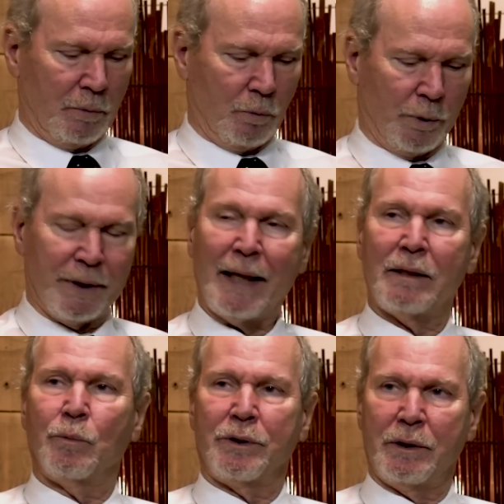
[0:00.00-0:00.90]

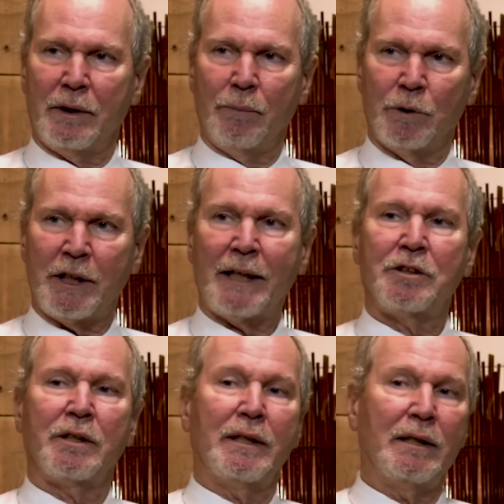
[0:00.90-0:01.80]
which
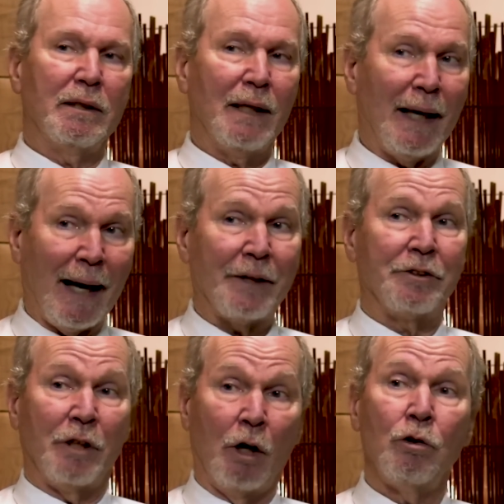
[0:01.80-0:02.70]
actually had
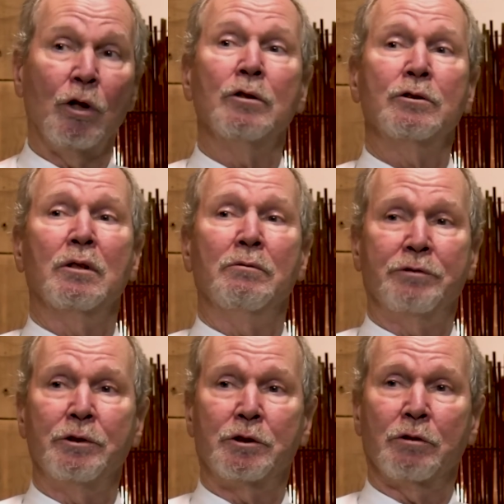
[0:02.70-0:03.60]
no long-term
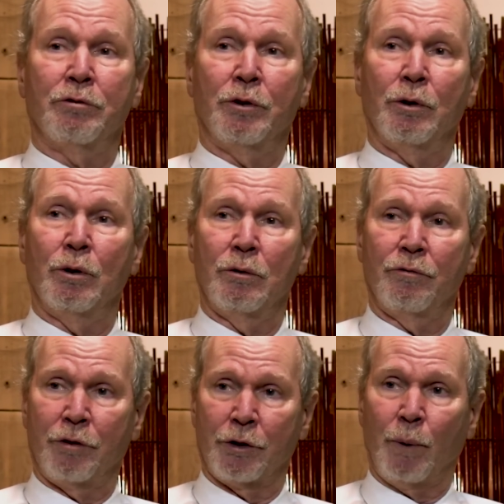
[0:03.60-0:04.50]
future for
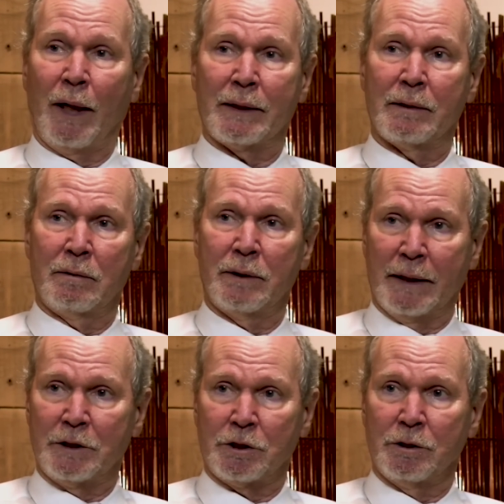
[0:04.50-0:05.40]
the white
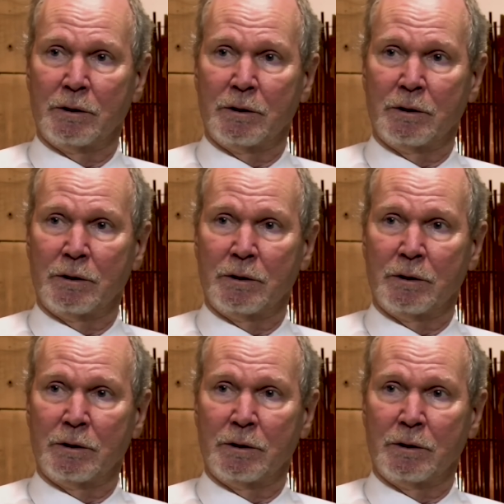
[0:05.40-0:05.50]
nation.